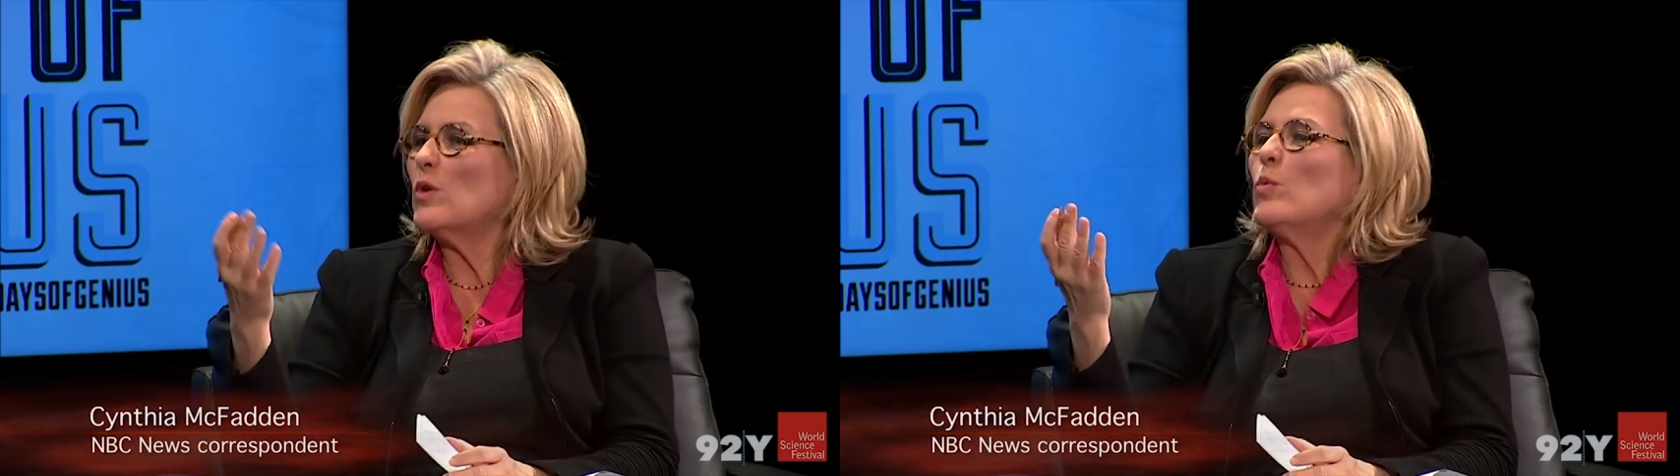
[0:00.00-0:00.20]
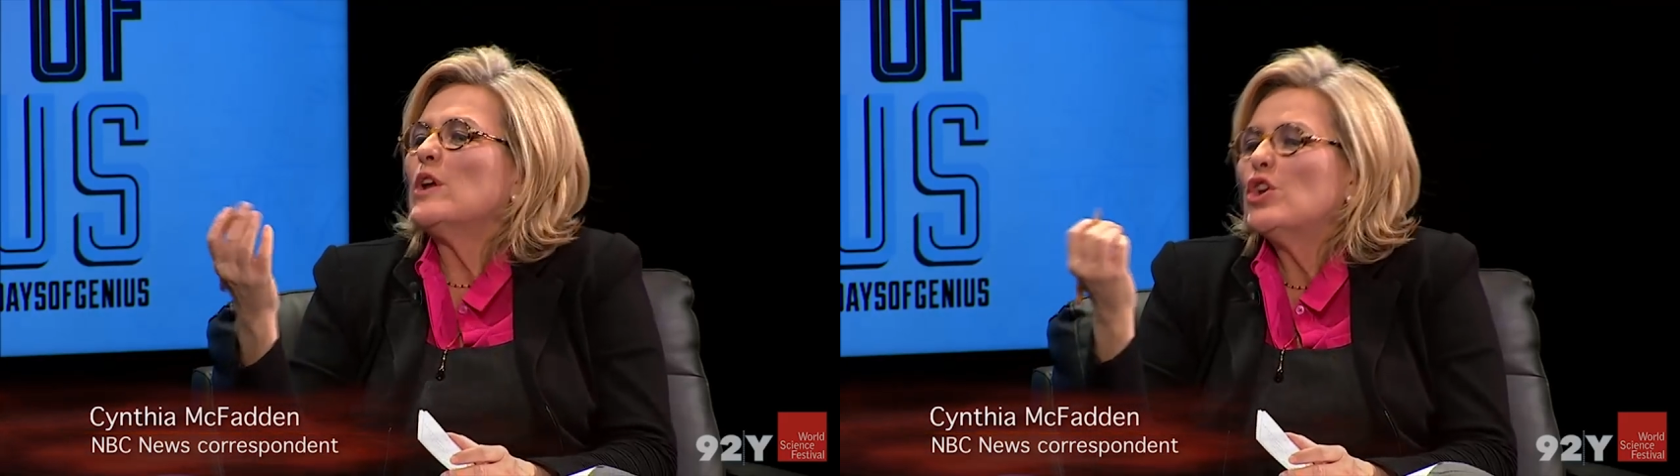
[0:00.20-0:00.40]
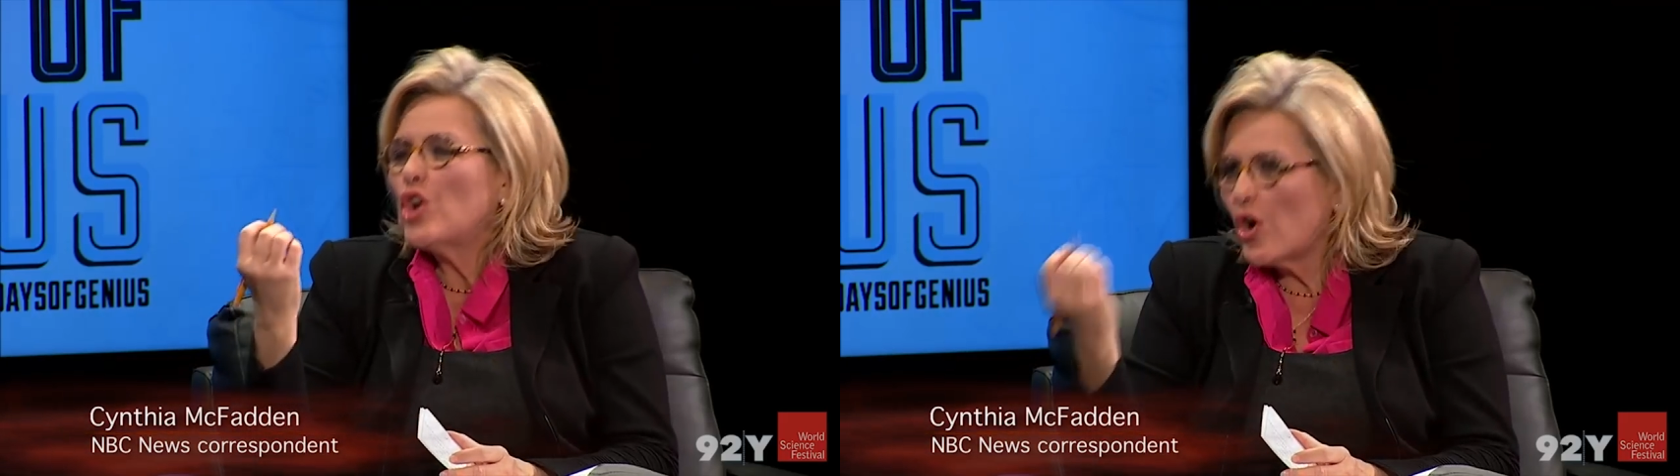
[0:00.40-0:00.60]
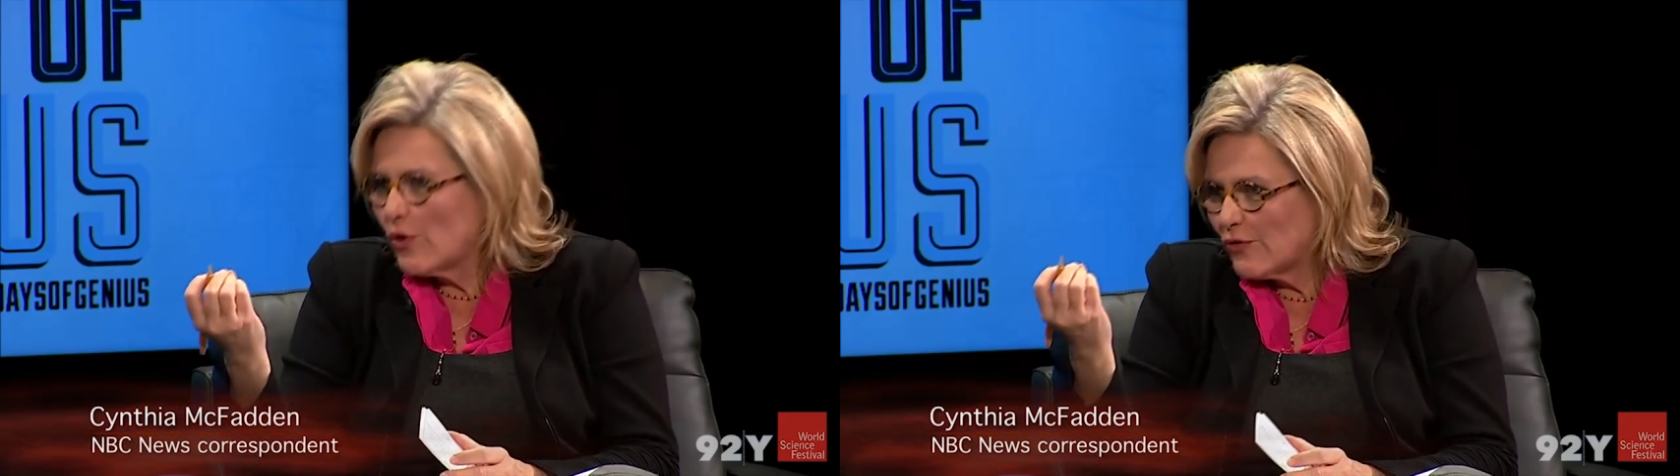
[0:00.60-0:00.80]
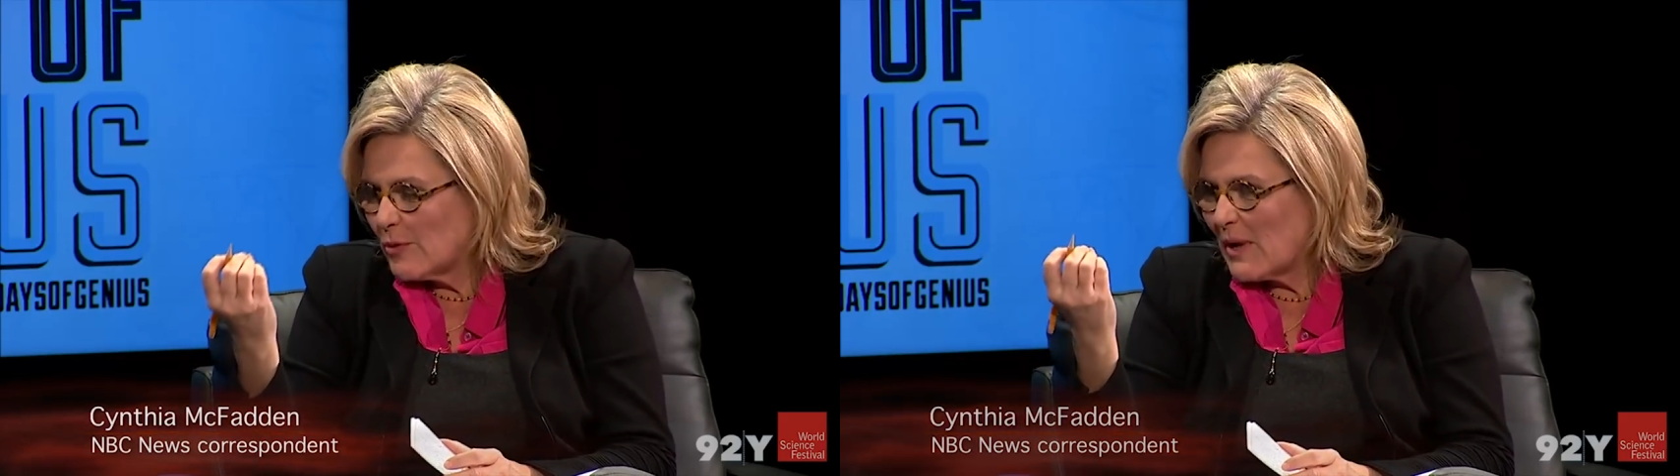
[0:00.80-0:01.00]
we know
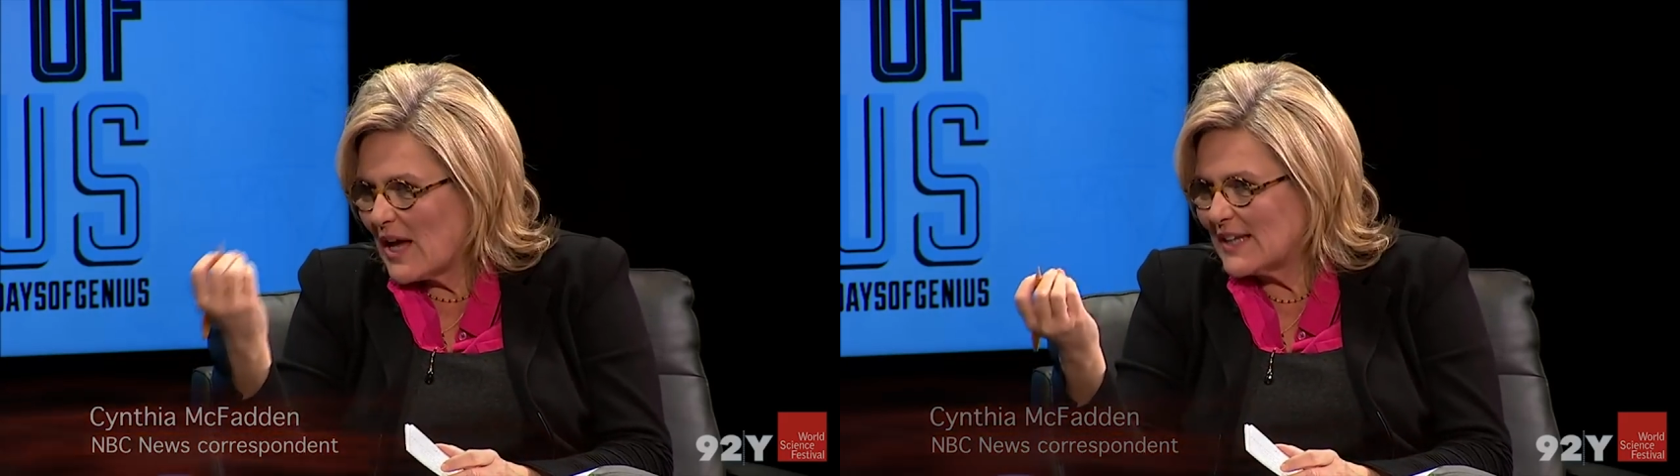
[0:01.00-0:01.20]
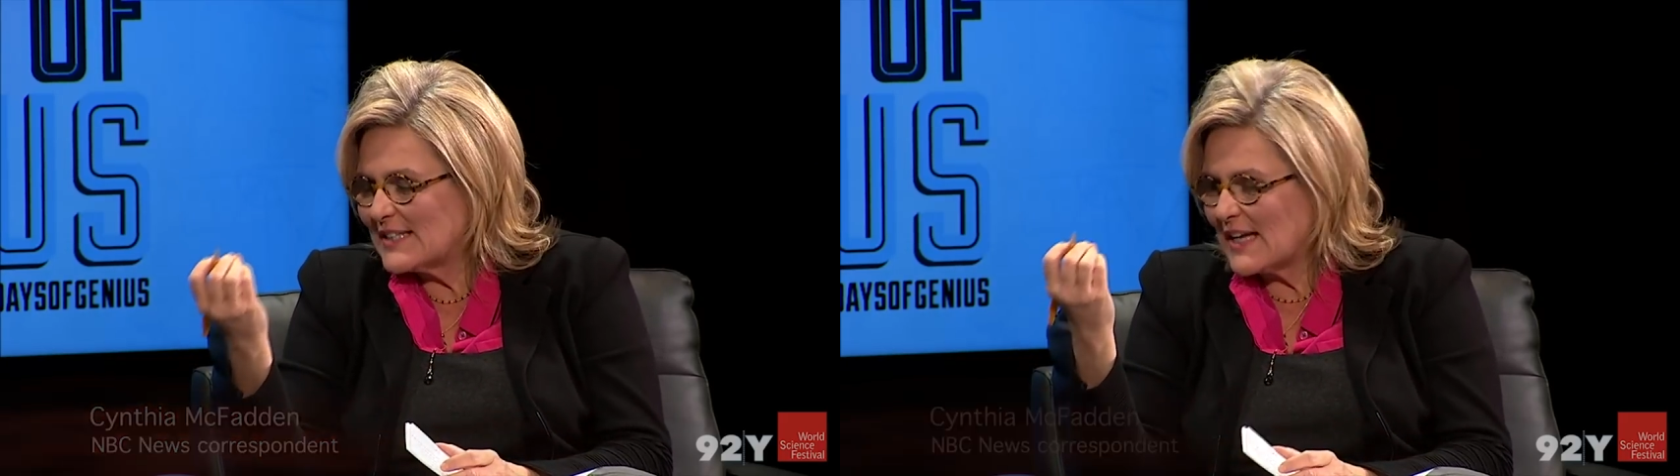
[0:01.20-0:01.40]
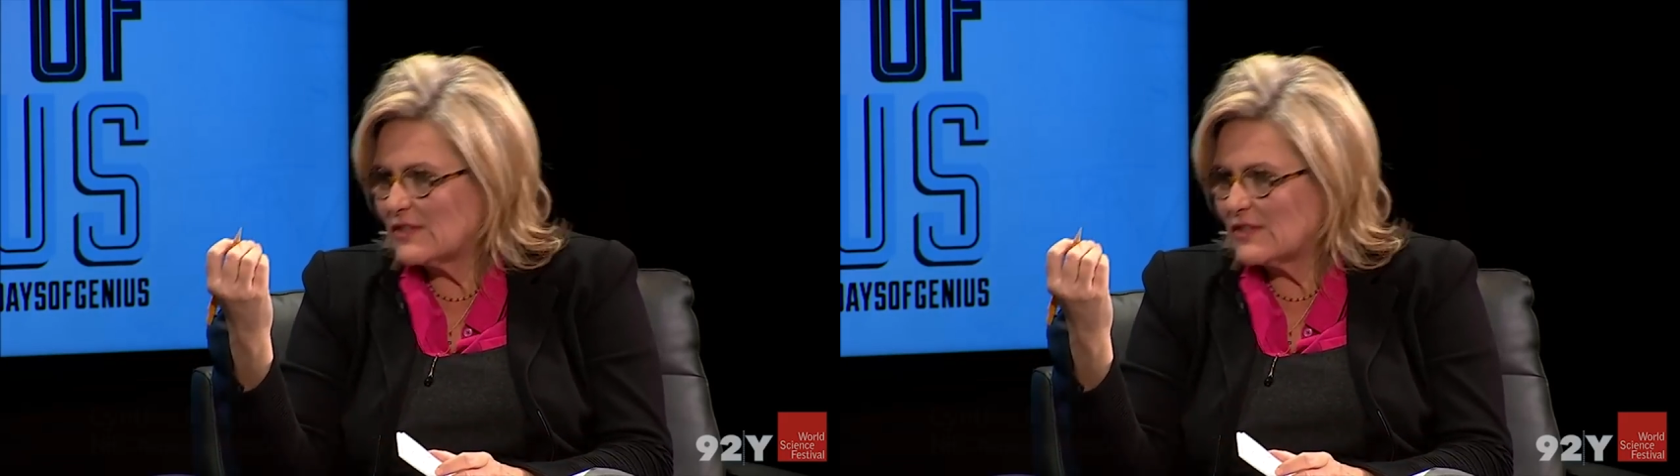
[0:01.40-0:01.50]
from Einstein?